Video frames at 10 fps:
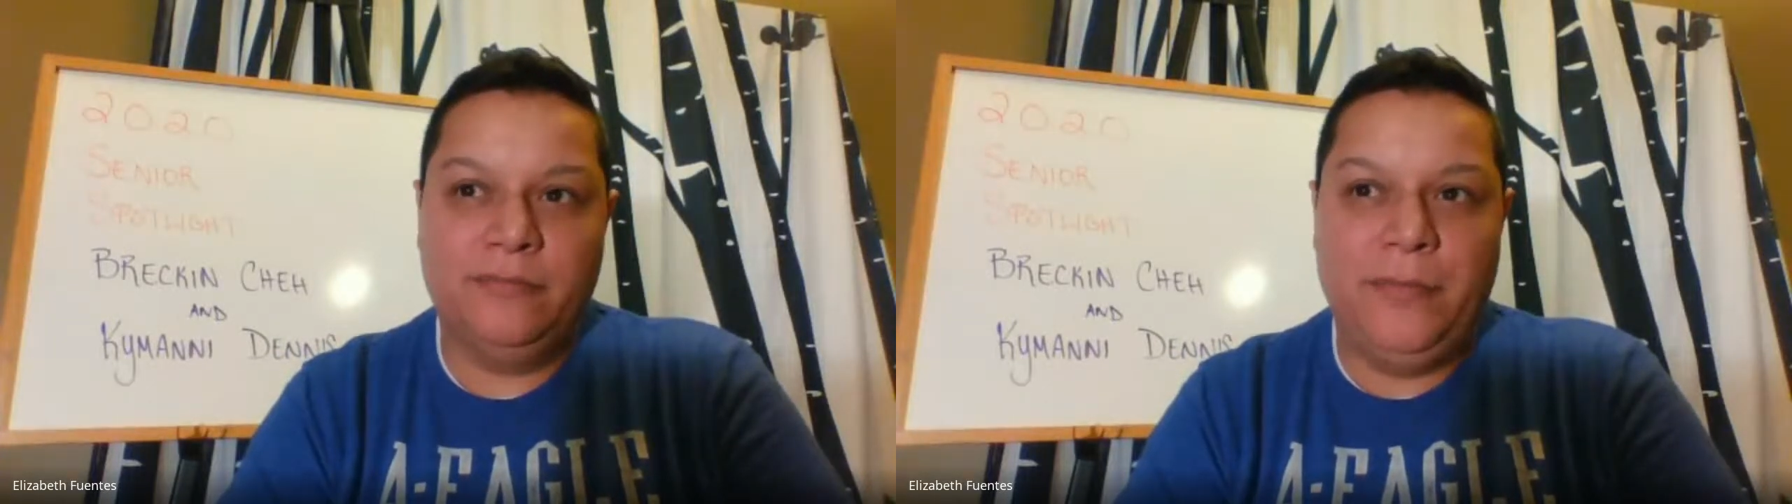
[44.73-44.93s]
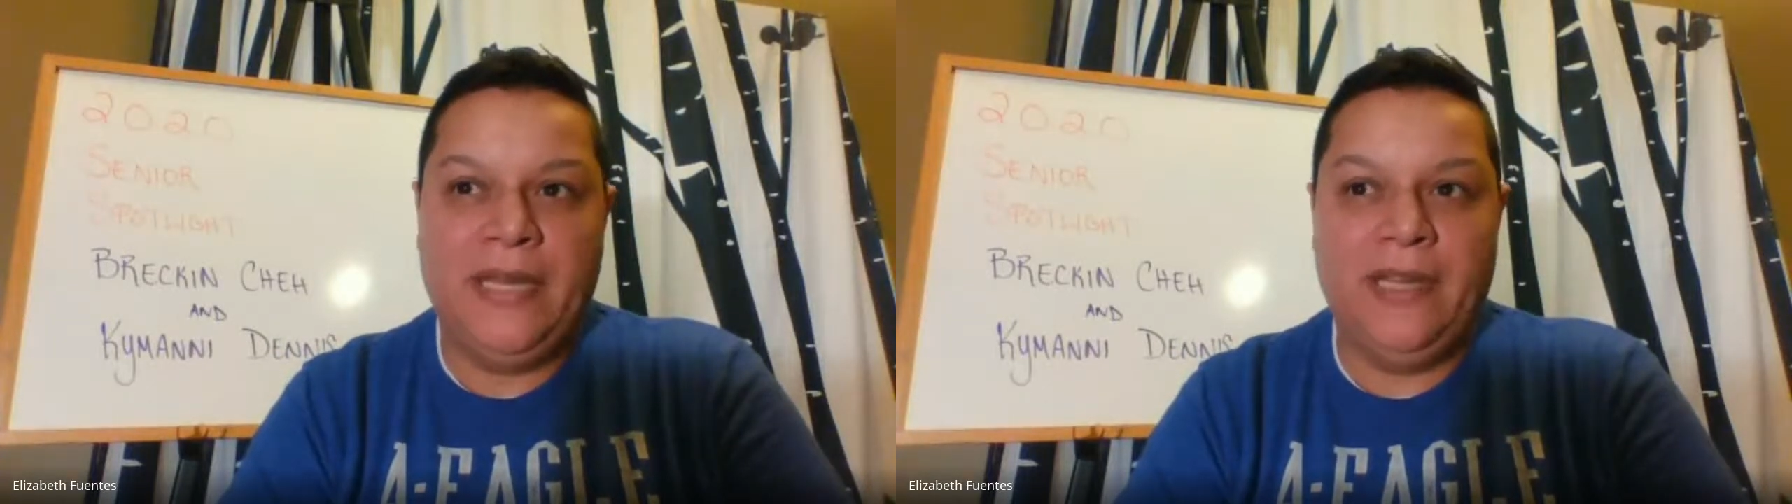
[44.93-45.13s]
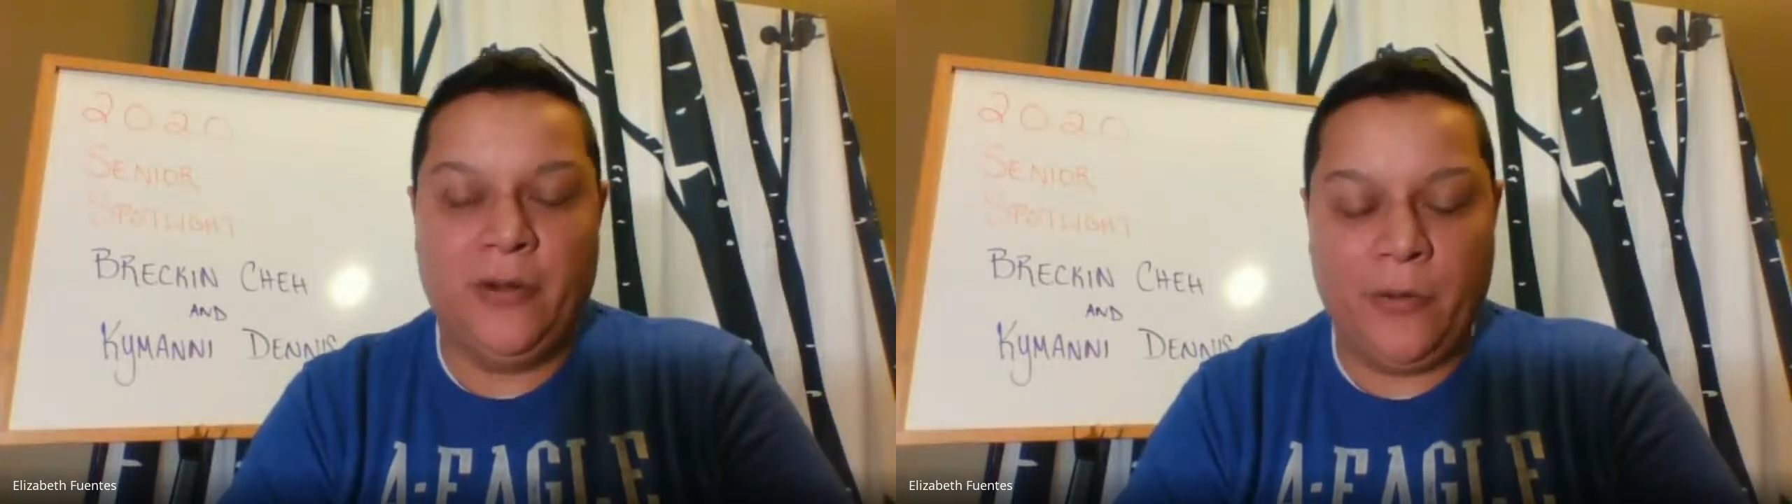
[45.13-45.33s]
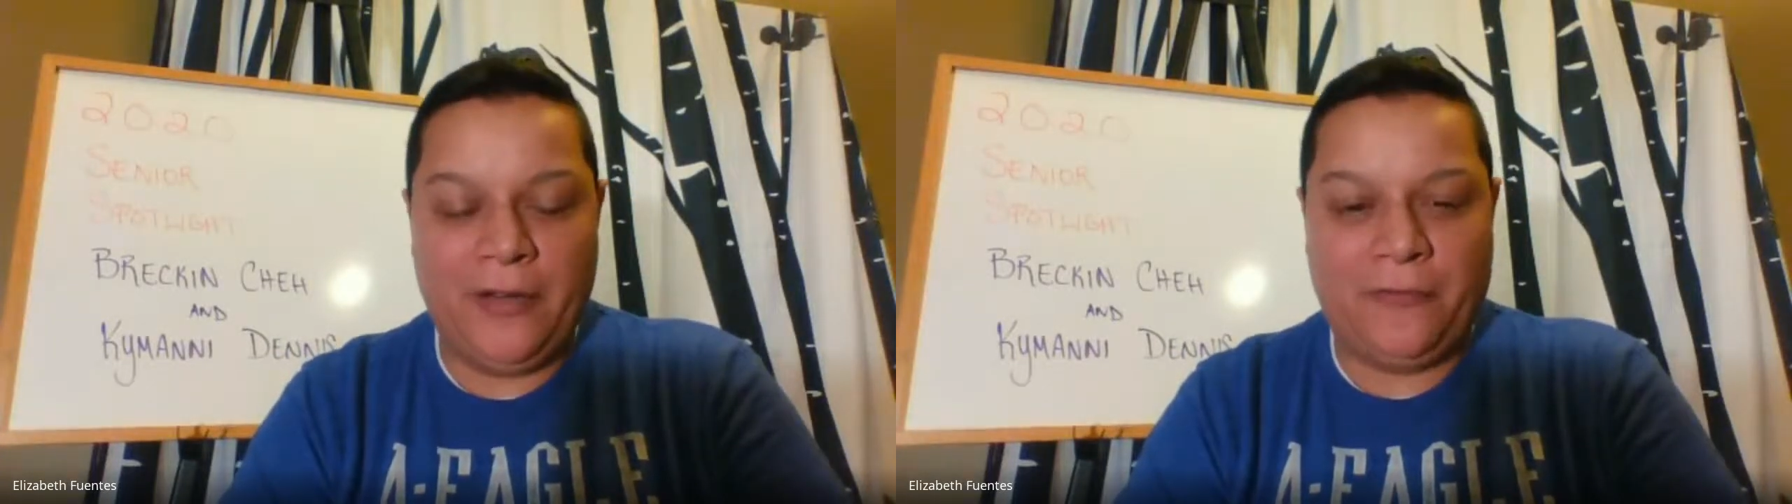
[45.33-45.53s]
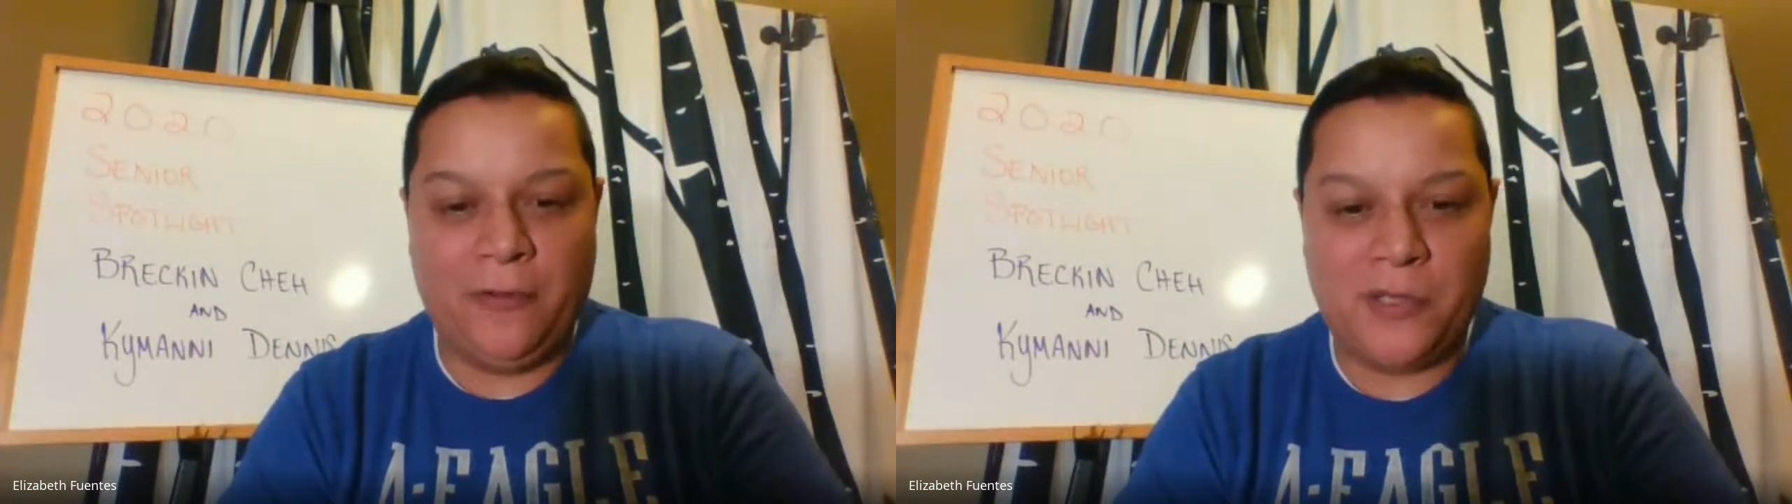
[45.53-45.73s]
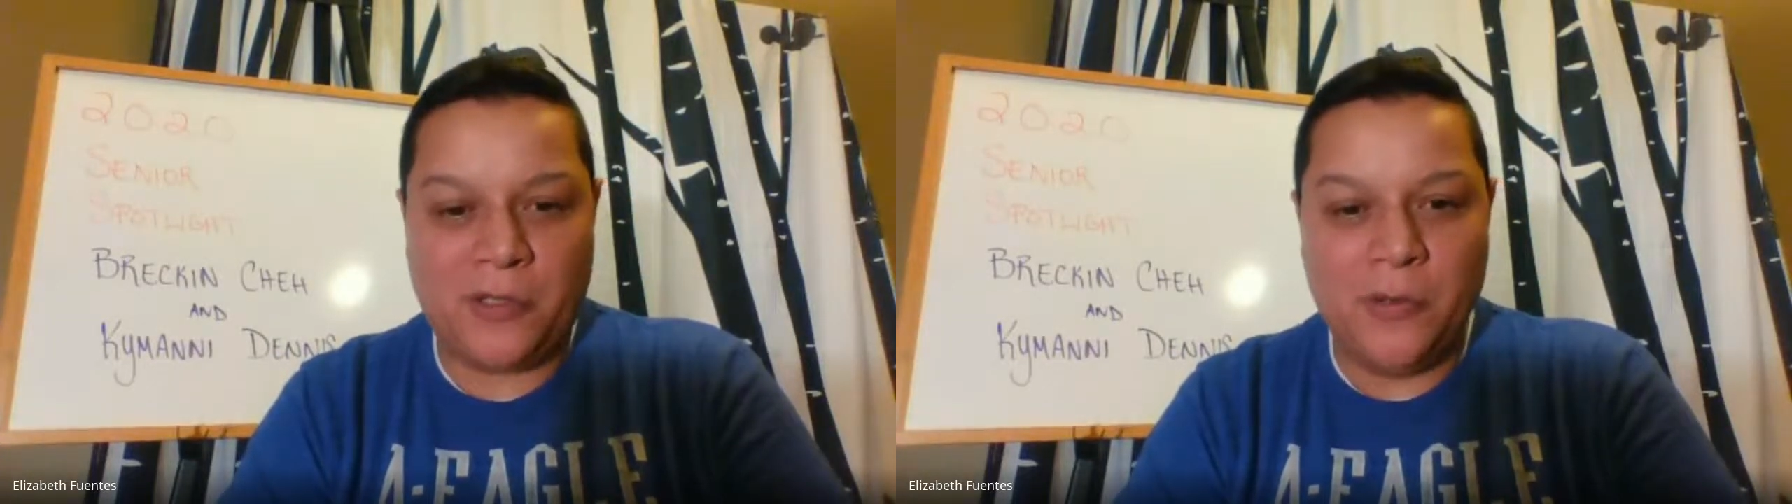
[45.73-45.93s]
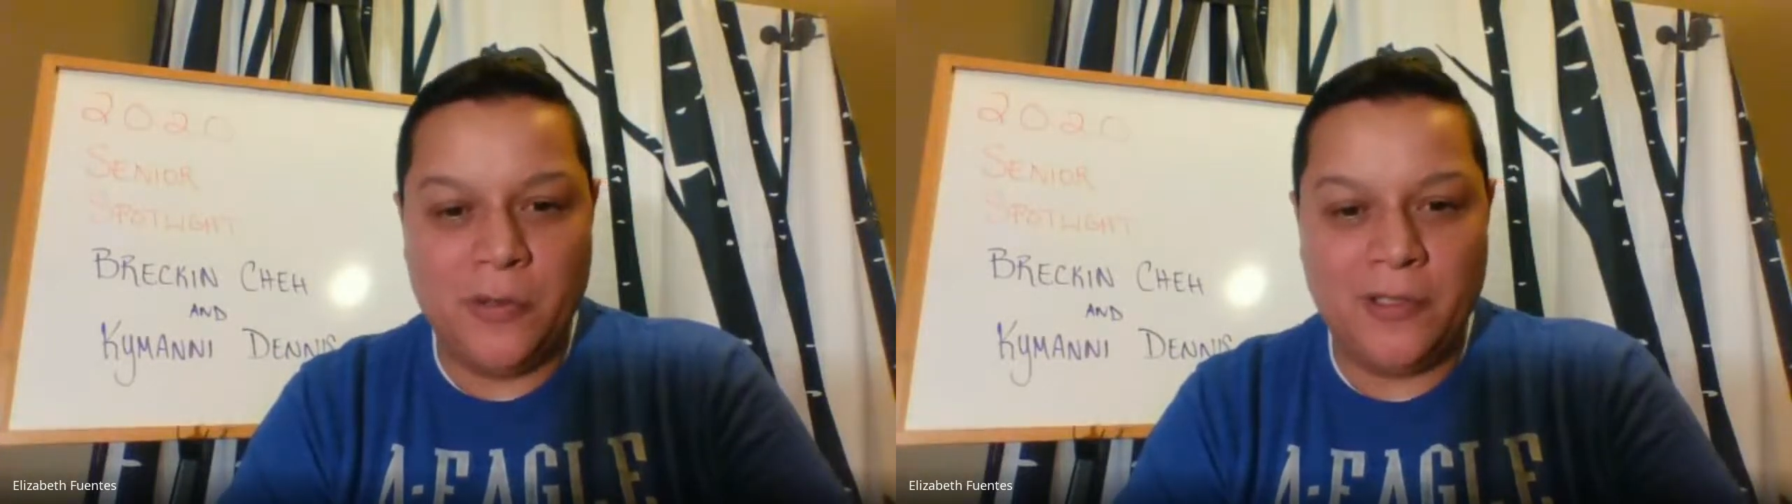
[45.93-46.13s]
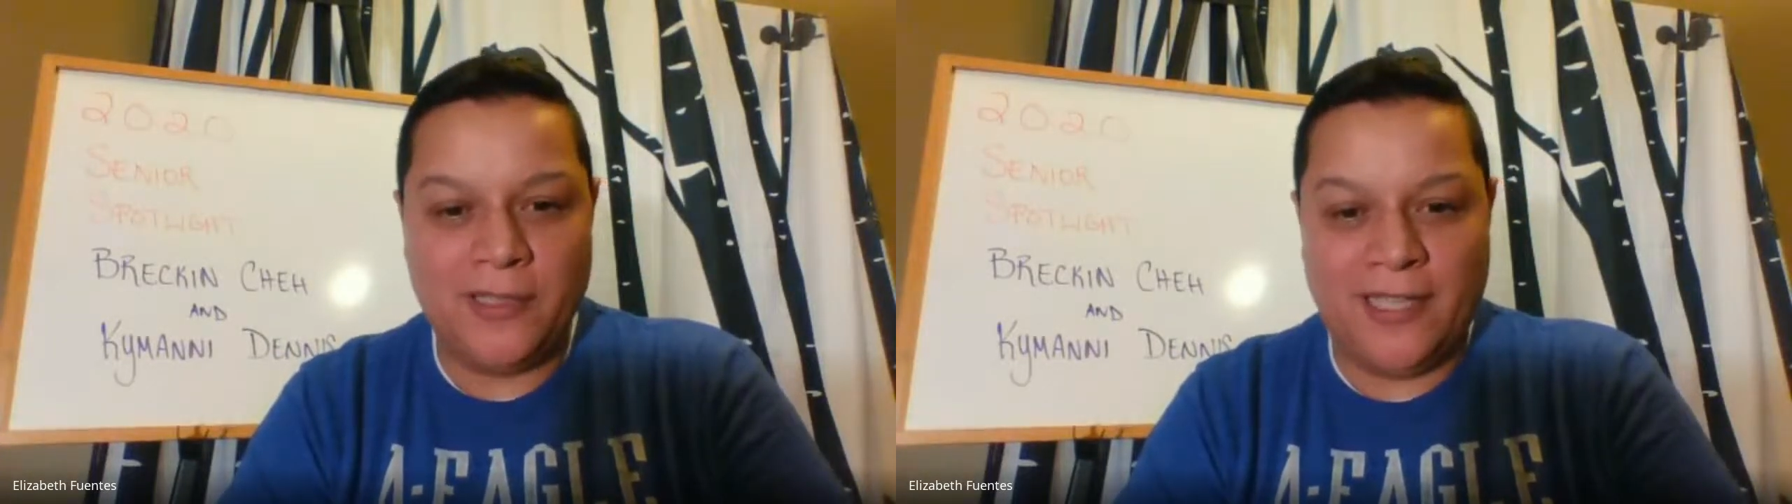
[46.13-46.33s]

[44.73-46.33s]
being away from school?